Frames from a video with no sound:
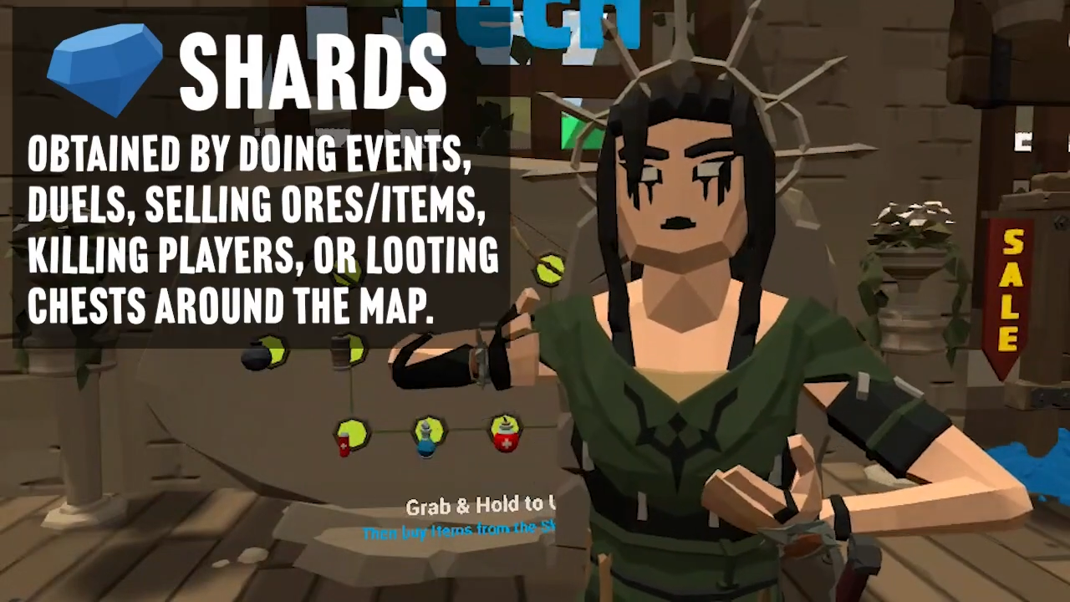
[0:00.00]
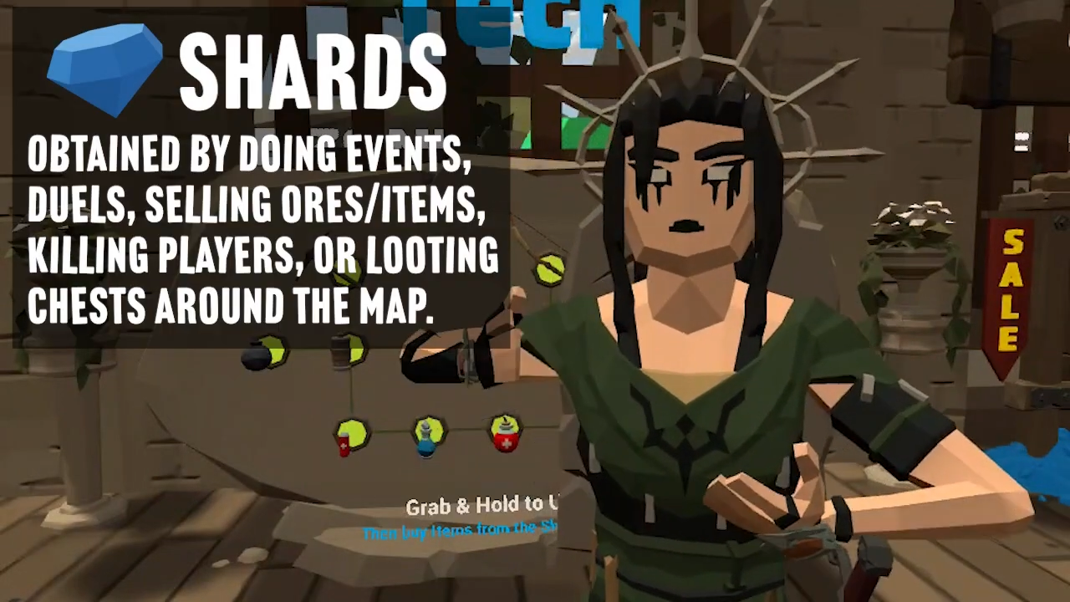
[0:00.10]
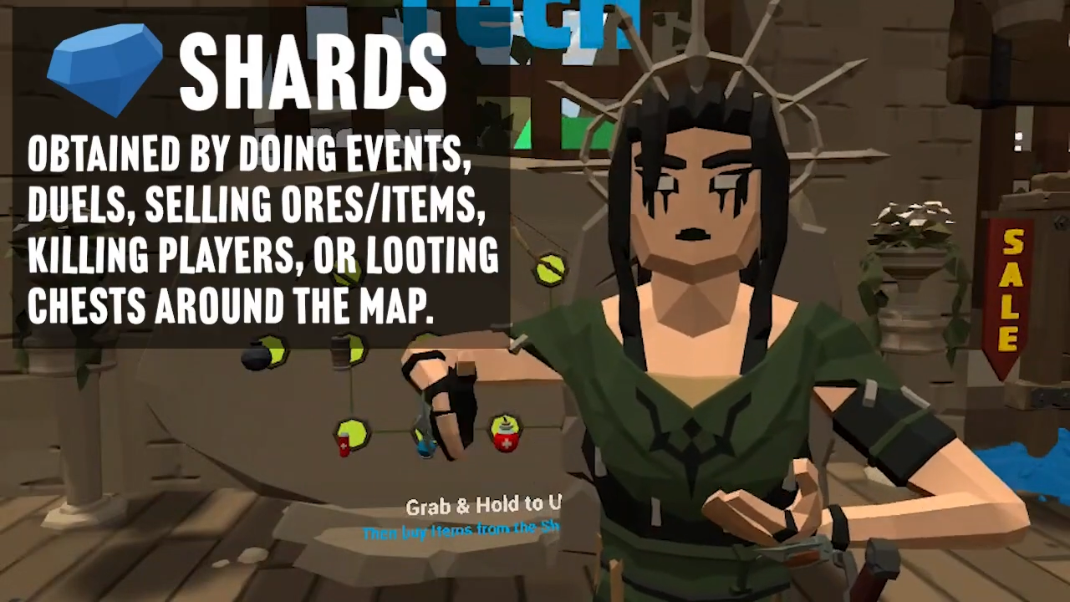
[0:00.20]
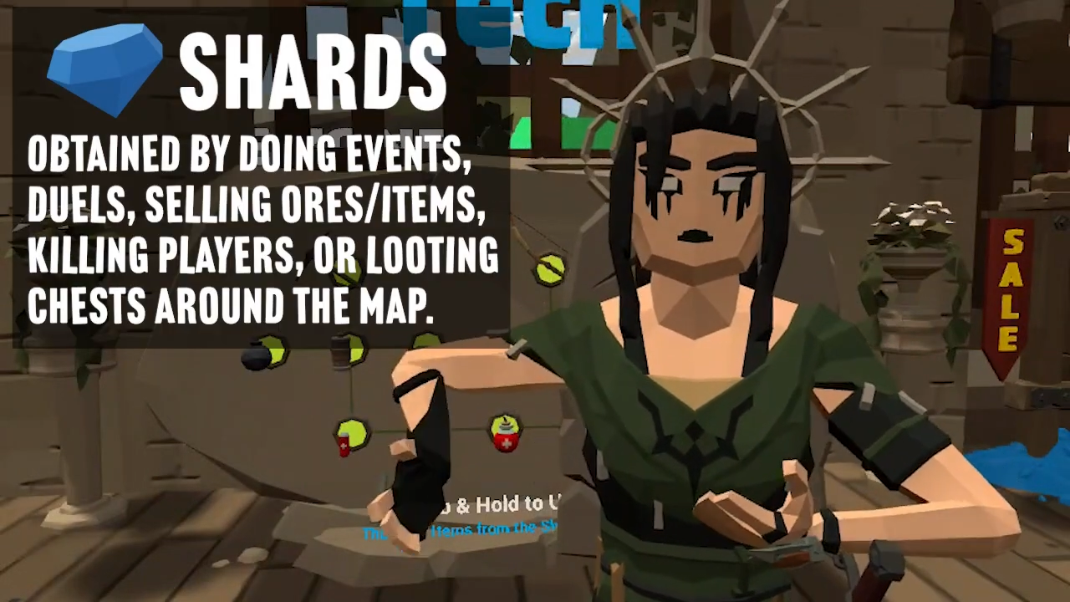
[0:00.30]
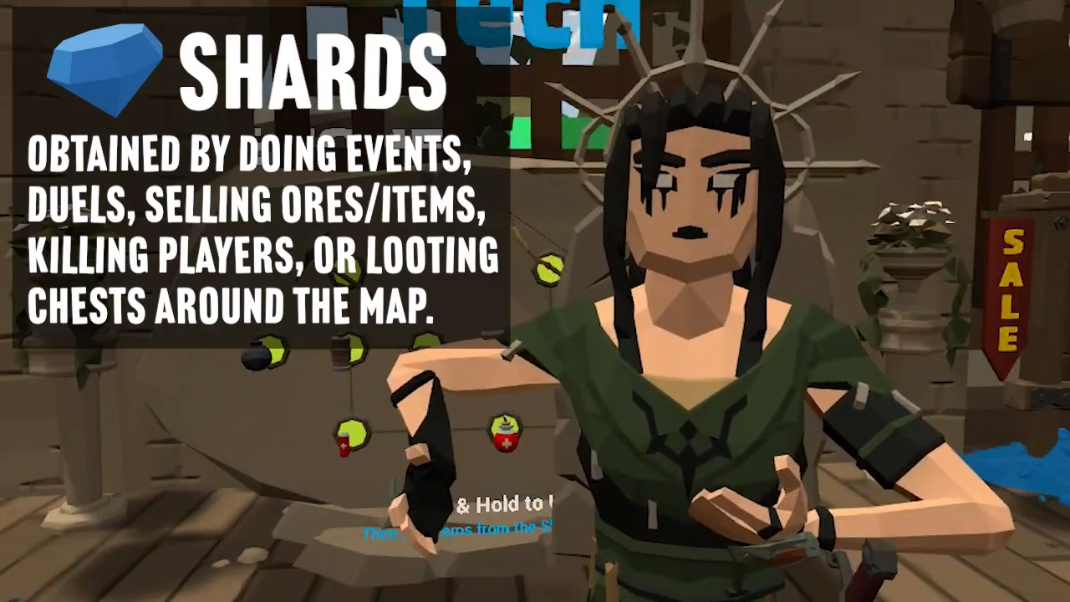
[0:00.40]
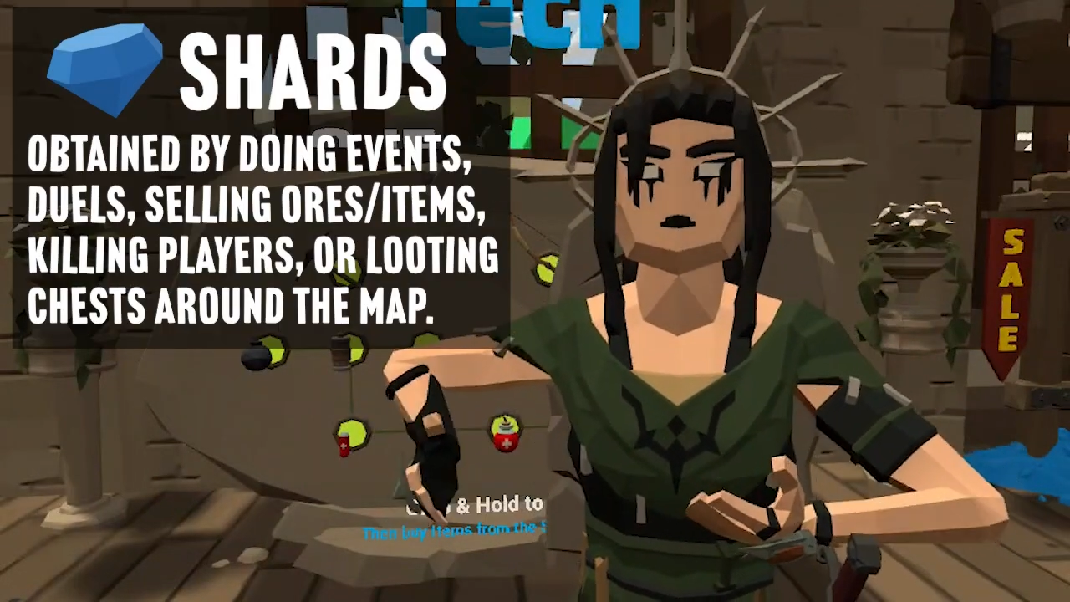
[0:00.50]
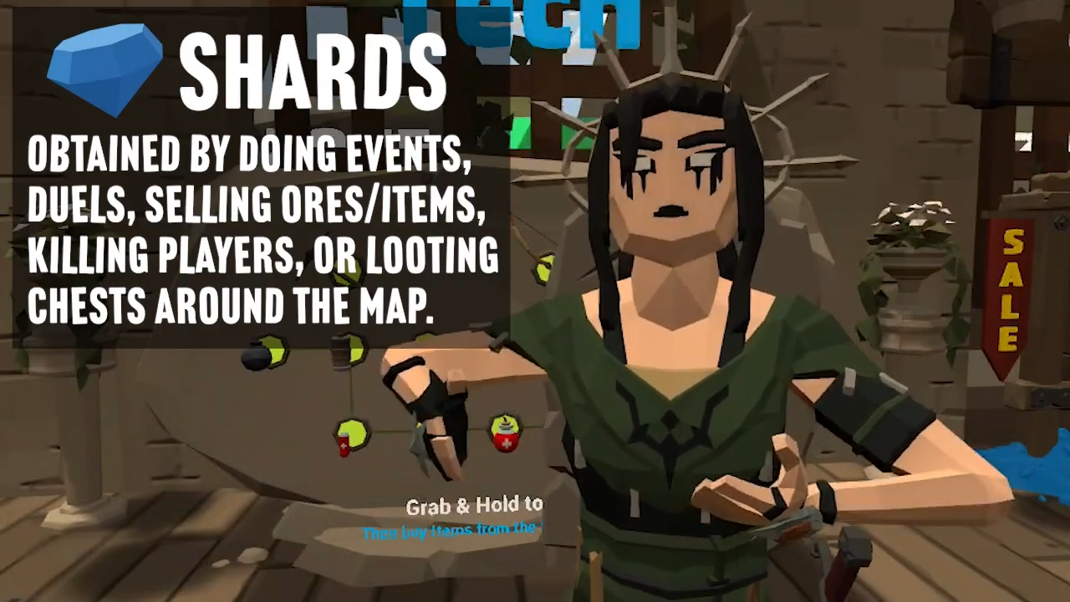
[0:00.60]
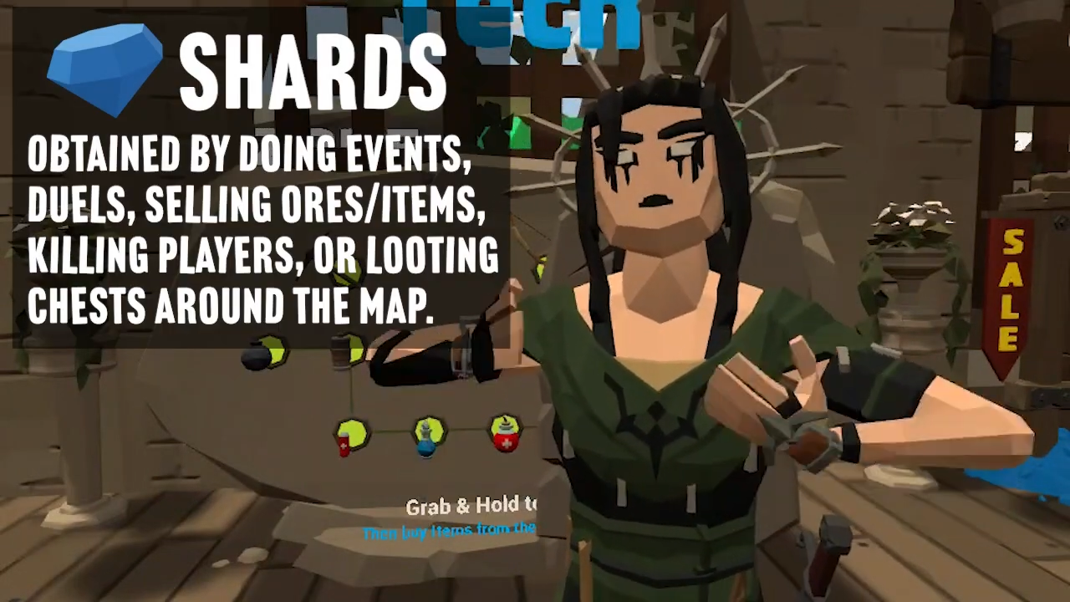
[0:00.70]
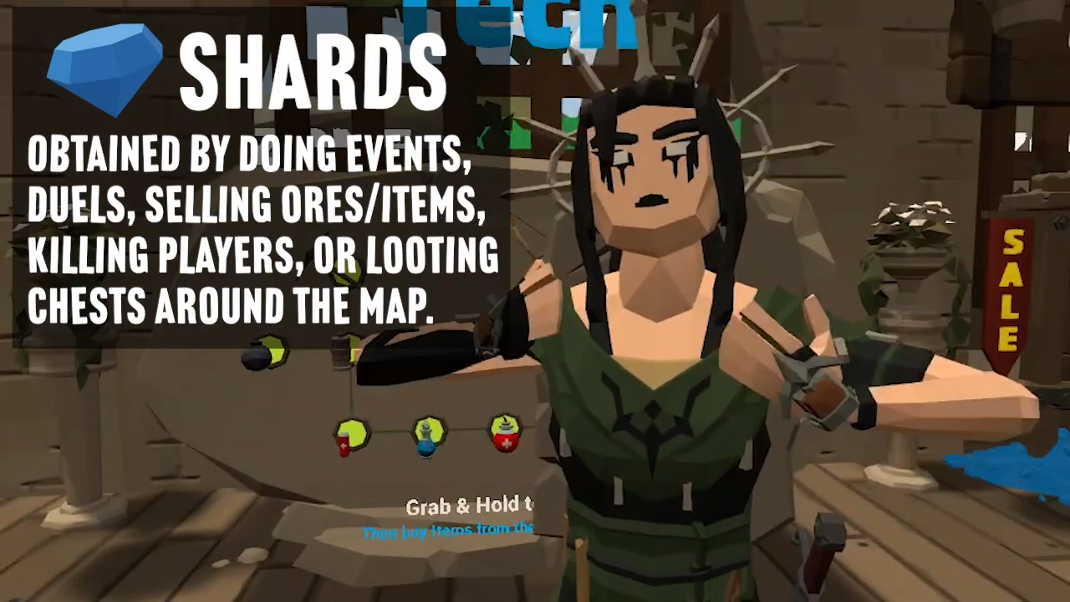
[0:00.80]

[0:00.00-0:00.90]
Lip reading: from events,